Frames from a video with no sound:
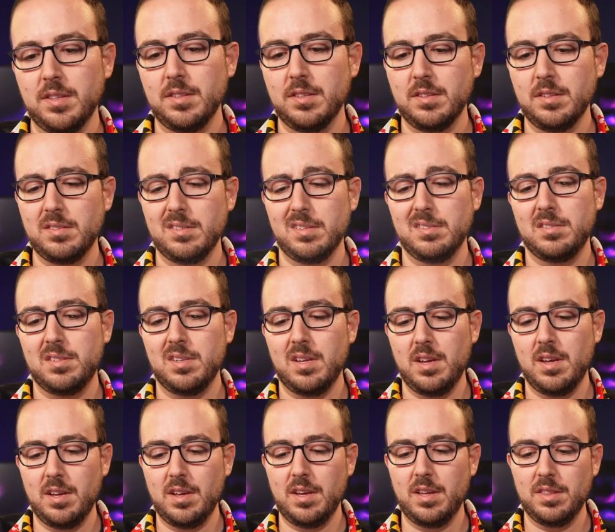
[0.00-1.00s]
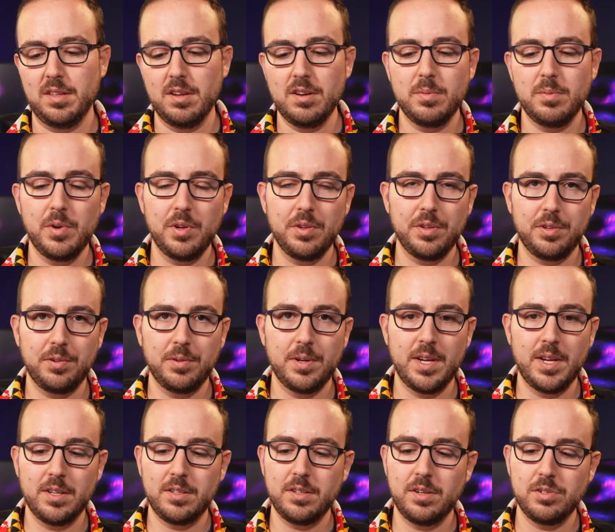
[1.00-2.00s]
This is a Thunderbolt three
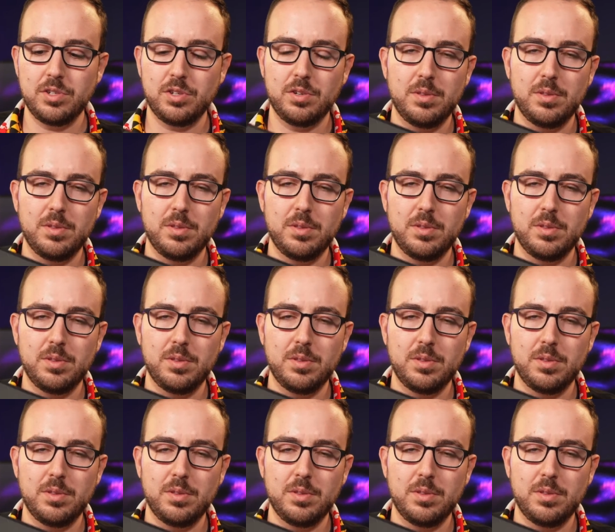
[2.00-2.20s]
enclosure.